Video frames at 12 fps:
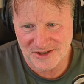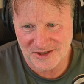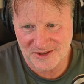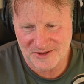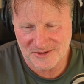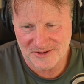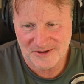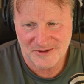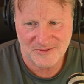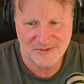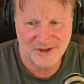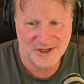you
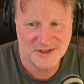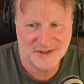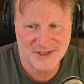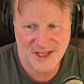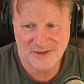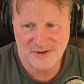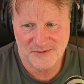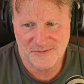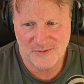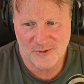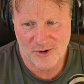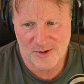was that there are
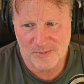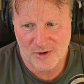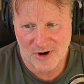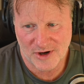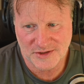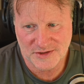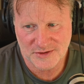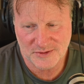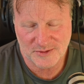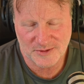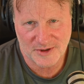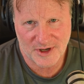4 parts
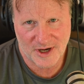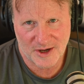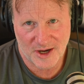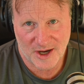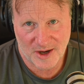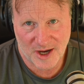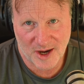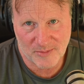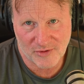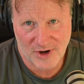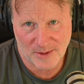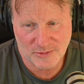to a
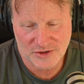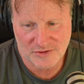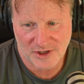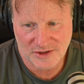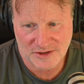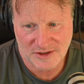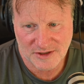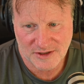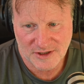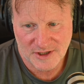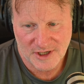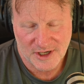prompt structure.
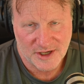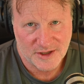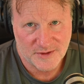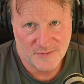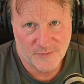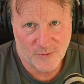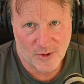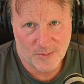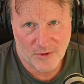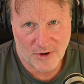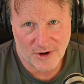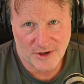The 4
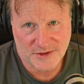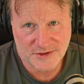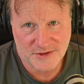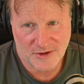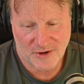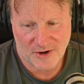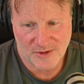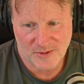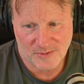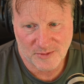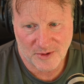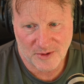parts are the
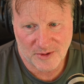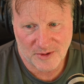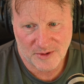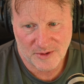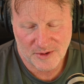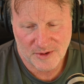role,